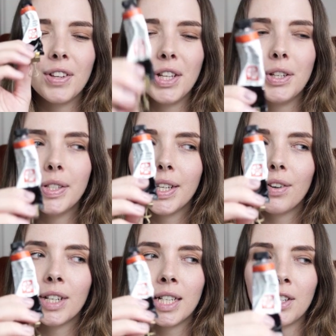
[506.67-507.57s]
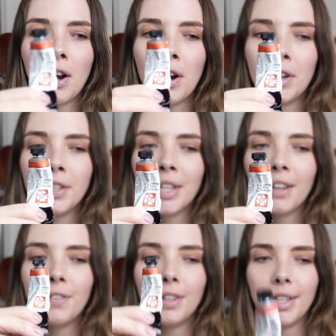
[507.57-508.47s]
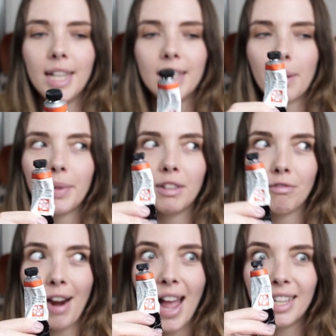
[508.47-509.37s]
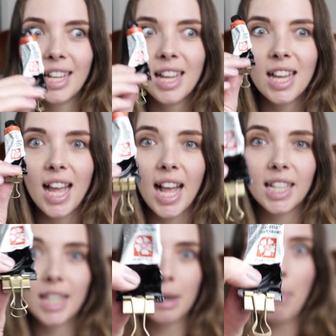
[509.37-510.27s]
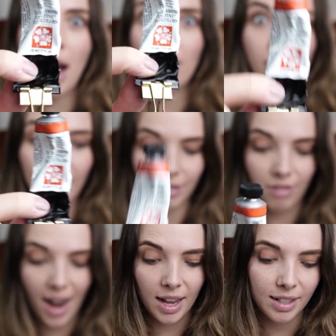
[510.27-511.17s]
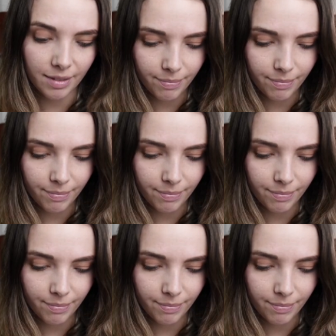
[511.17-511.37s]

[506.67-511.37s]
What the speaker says: For using on its own, if you need something red, it's the perfect red.